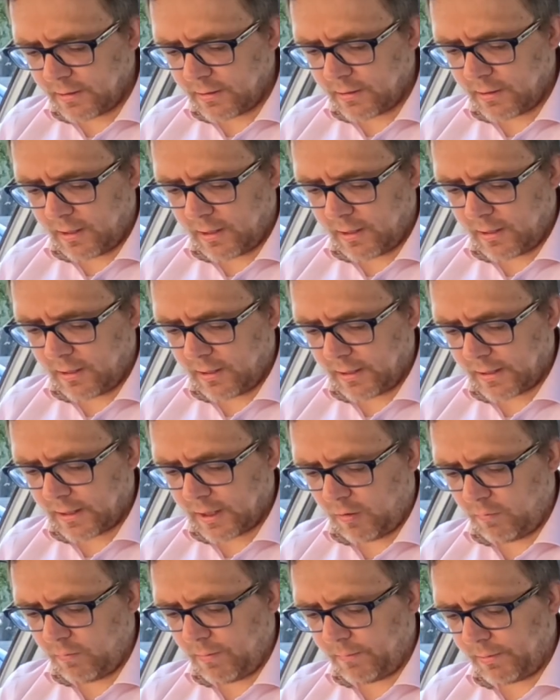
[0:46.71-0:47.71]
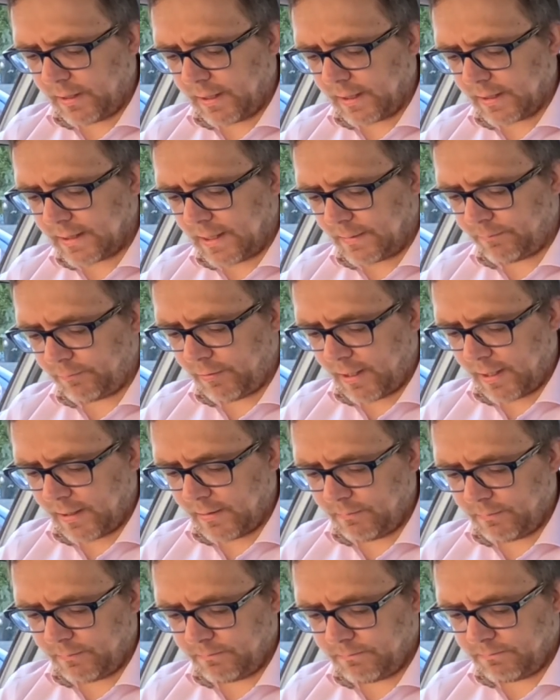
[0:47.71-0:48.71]
I can't remember the exact brand
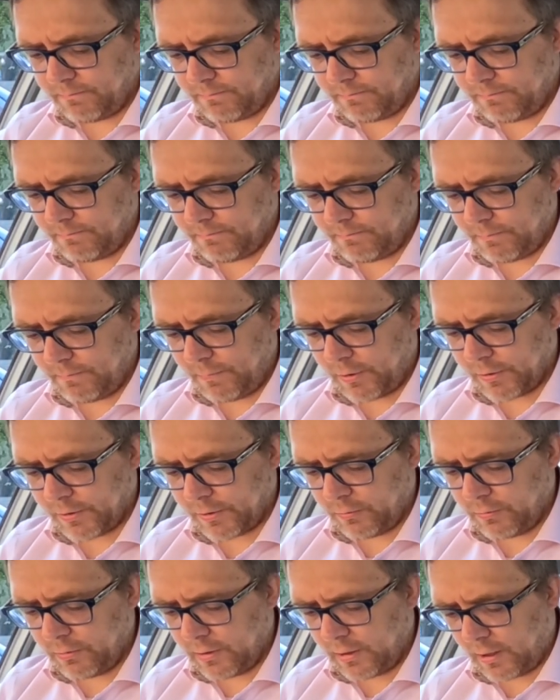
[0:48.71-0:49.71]
and model.